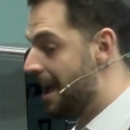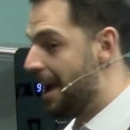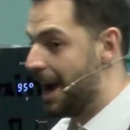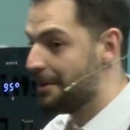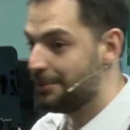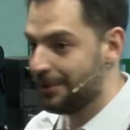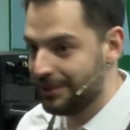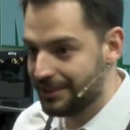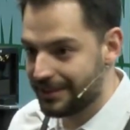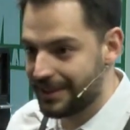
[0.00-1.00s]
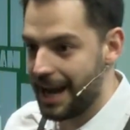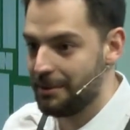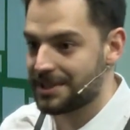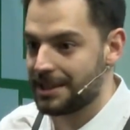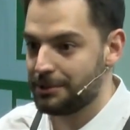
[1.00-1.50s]
I'm thrilled. I
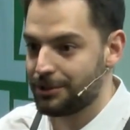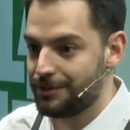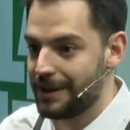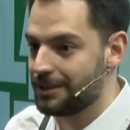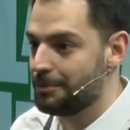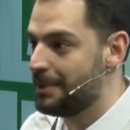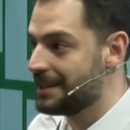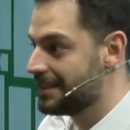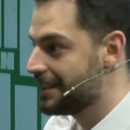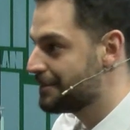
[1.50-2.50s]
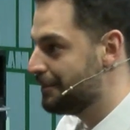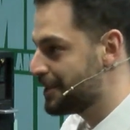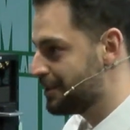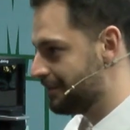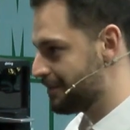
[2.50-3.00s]
was able to find the best
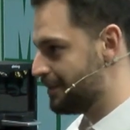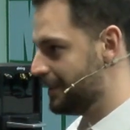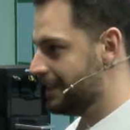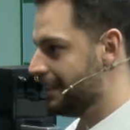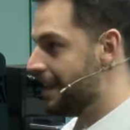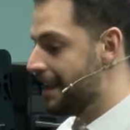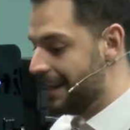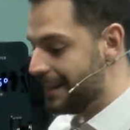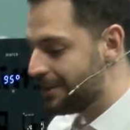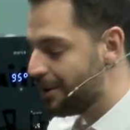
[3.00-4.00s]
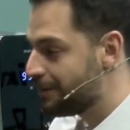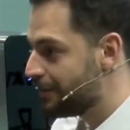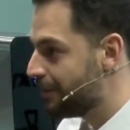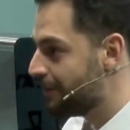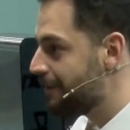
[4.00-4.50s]
expression of quality in coffee
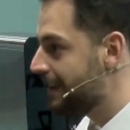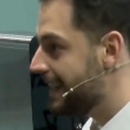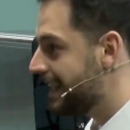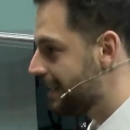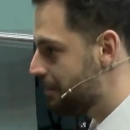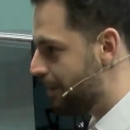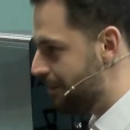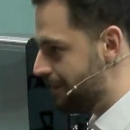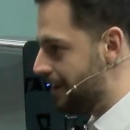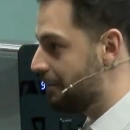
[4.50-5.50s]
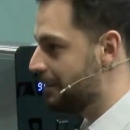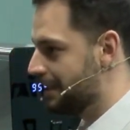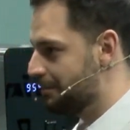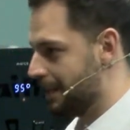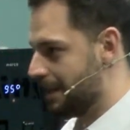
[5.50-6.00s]
from Finca de Bora farm in
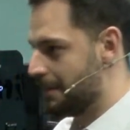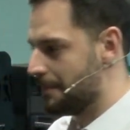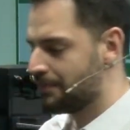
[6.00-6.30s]
Panama,